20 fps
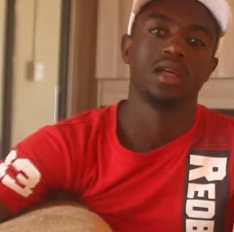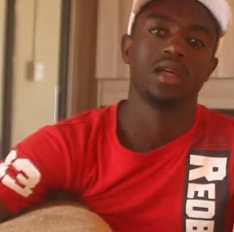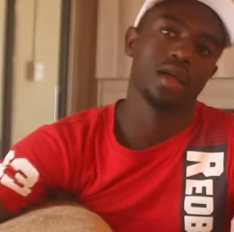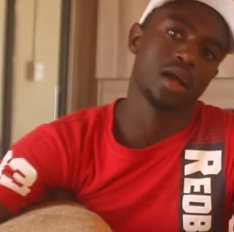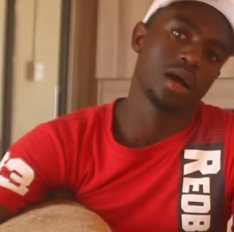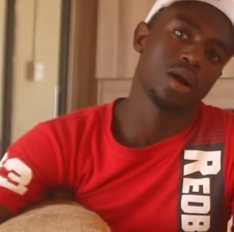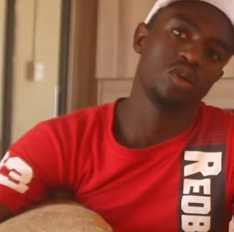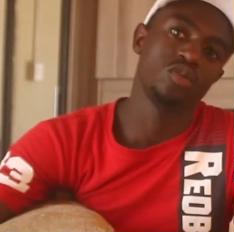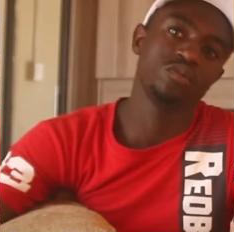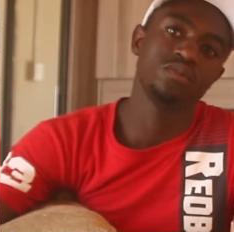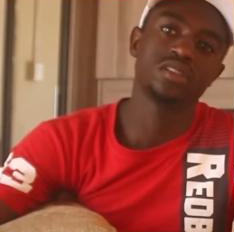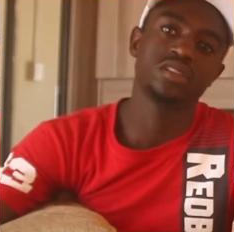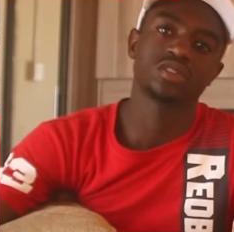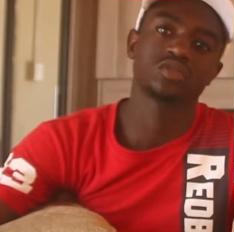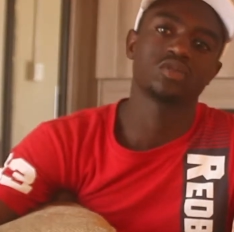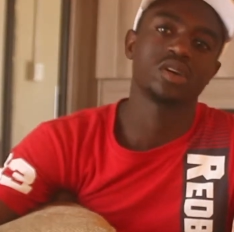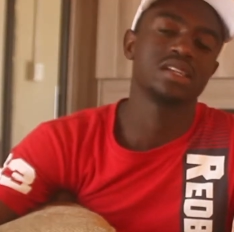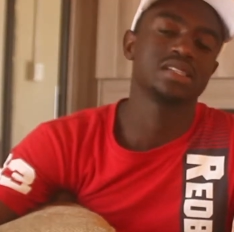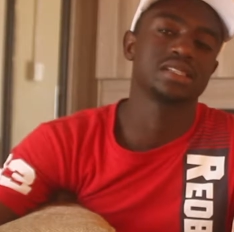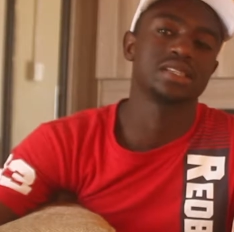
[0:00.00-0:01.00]
I hope this
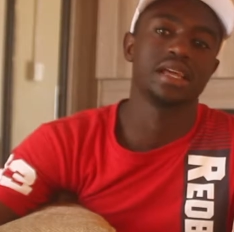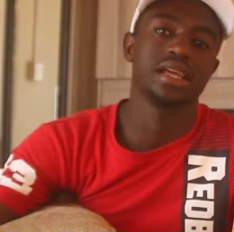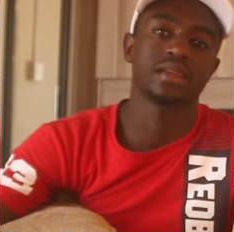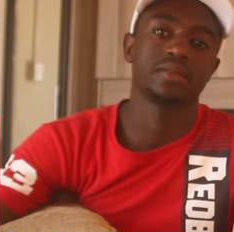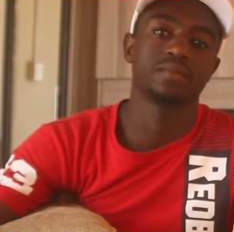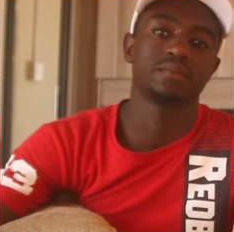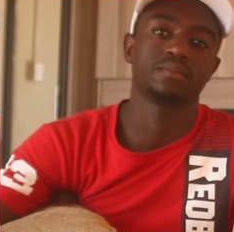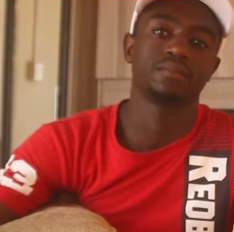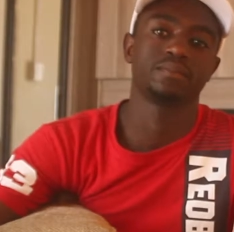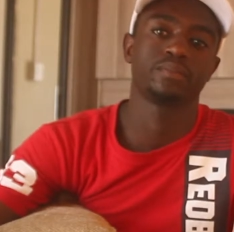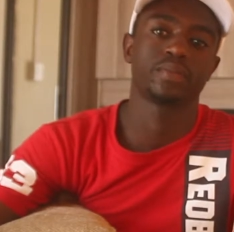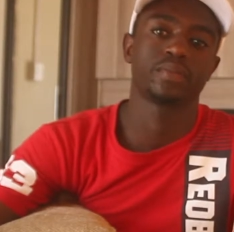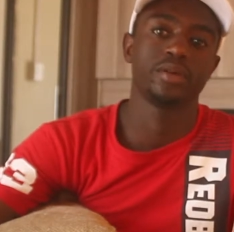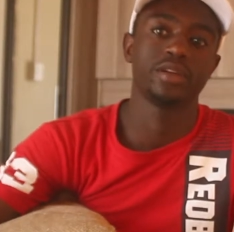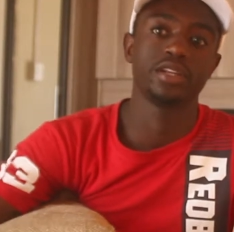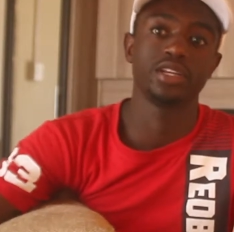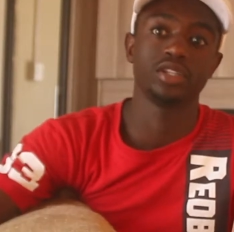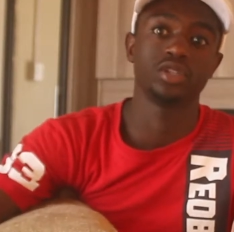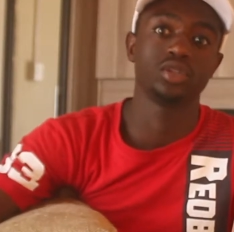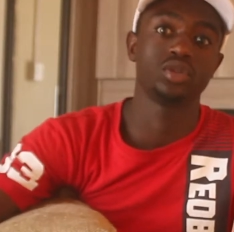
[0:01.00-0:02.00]
one is like
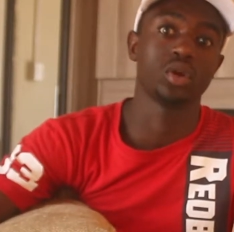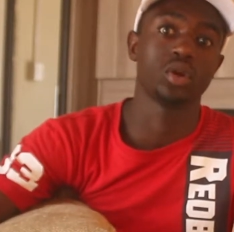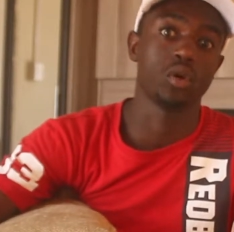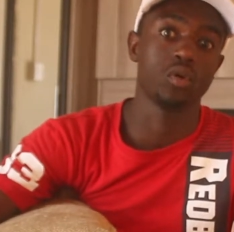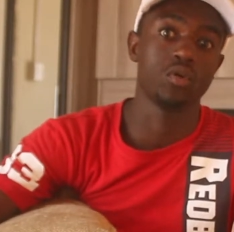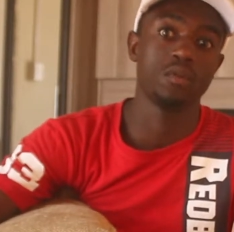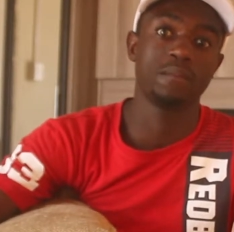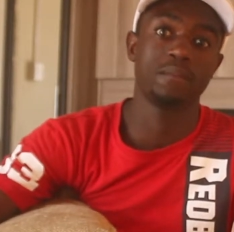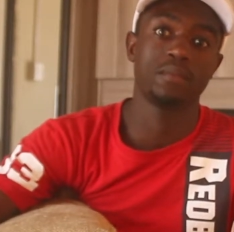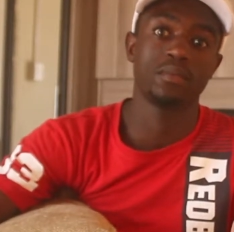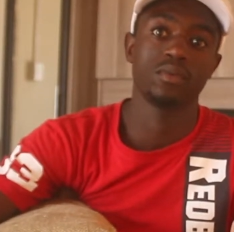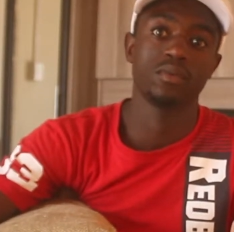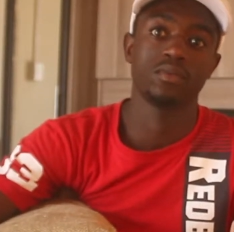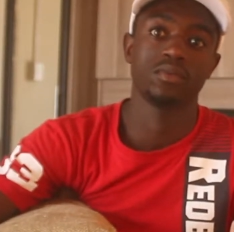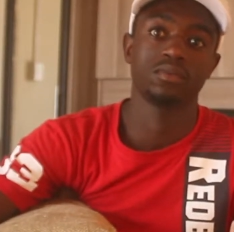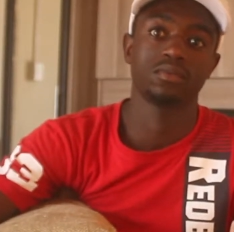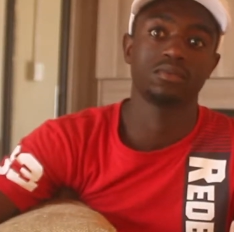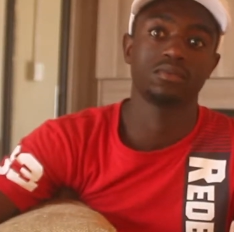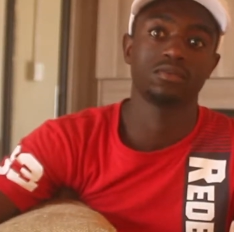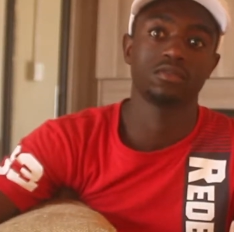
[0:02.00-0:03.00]
pretty dope
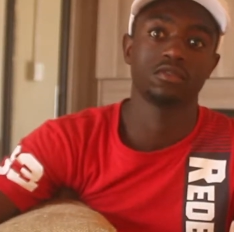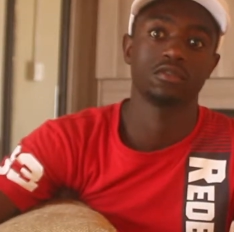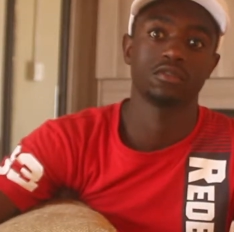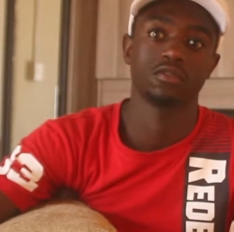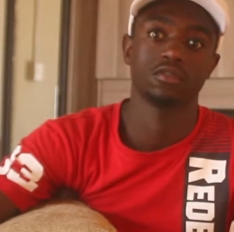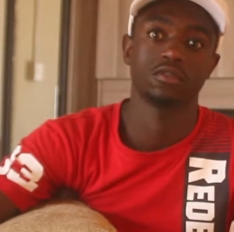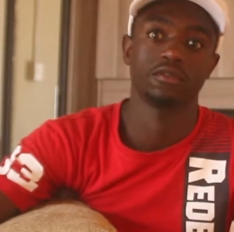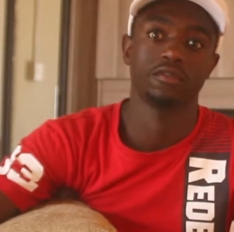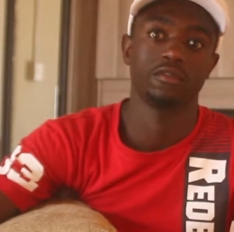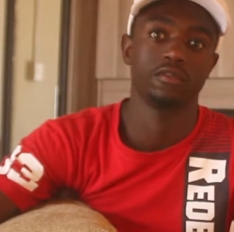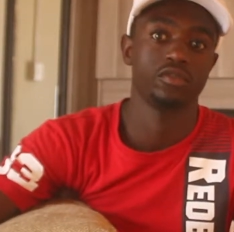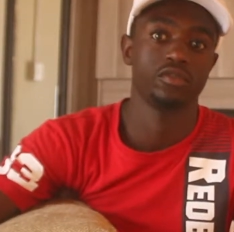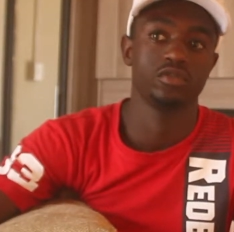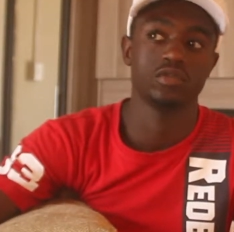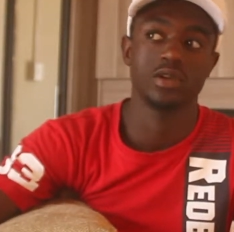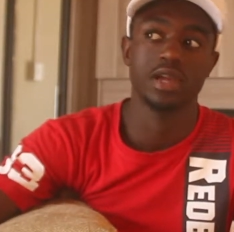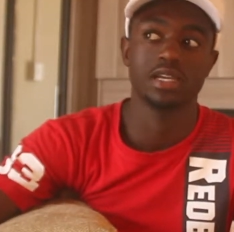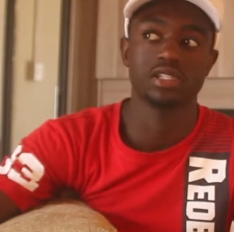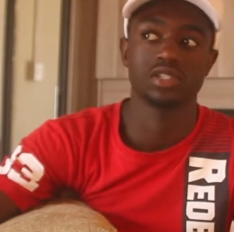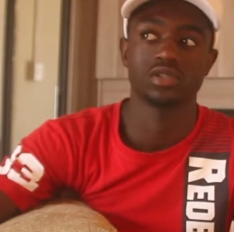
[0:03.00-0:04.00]
for you
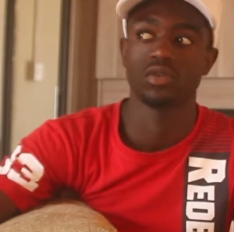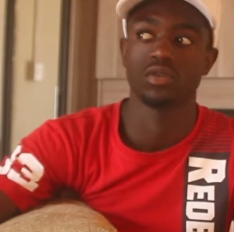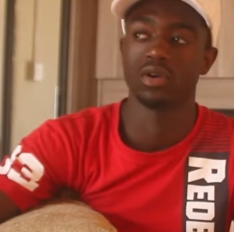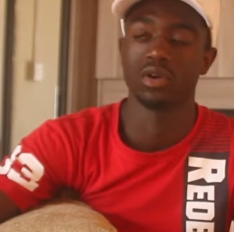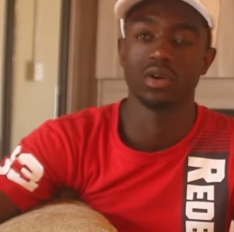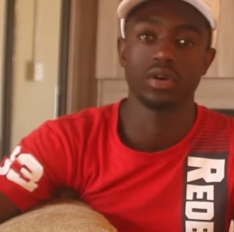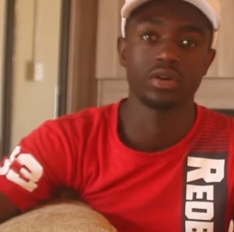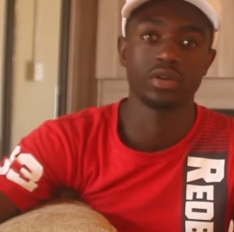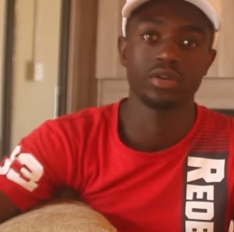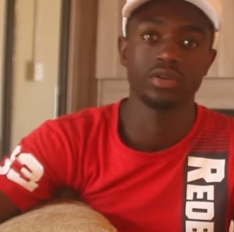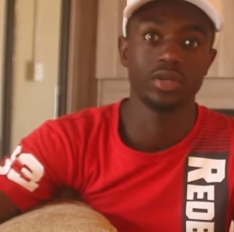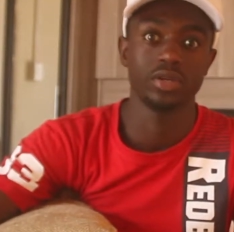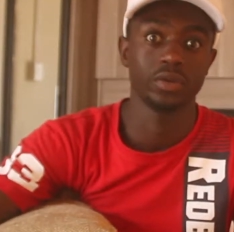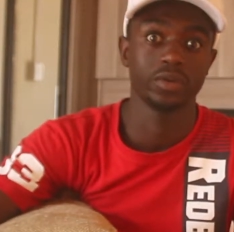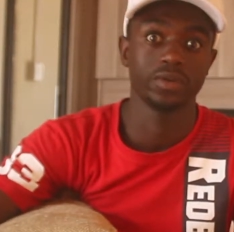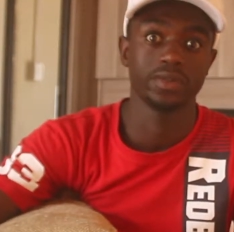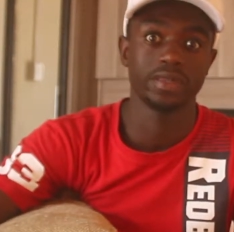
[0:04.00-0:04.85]
guys to learn new